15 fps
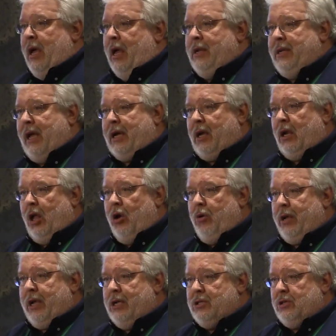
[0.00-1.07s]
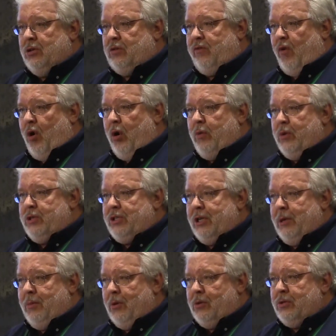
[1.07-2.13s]
and take a loan against those foreign
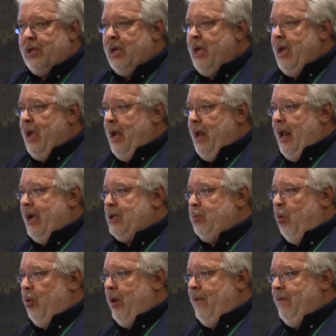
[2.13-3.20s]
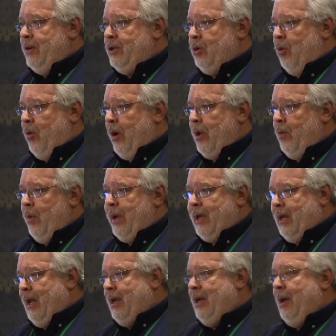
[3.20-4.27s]
receivables and export inventory. We
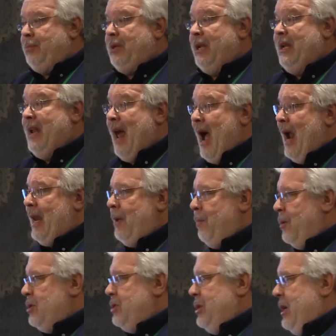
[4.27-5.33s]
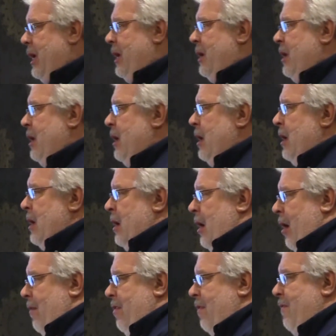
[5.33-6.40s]
can lend up to 90%
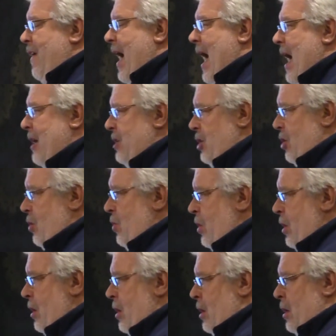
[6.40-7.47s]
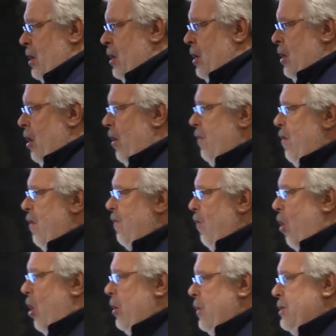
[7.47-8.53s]
of the value of your
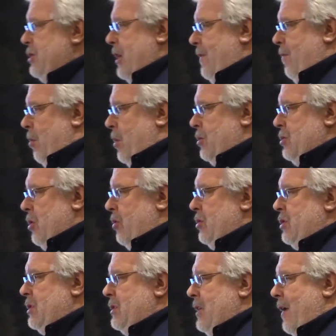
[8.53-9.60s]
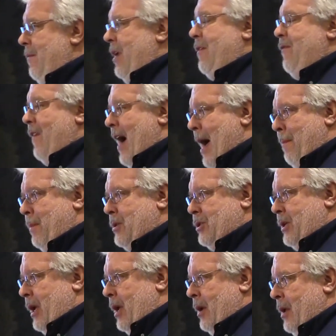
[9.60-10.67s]
foreign receivables or
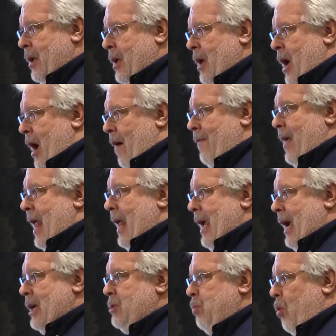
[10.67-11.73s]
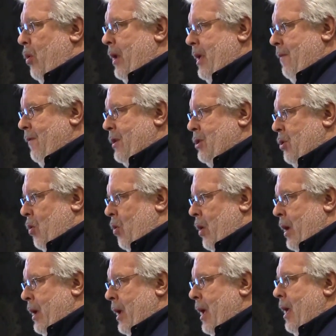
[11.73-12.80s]
75% of that export
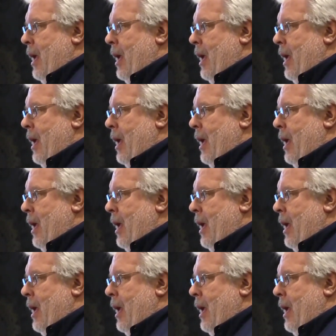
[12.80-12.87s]
inventory,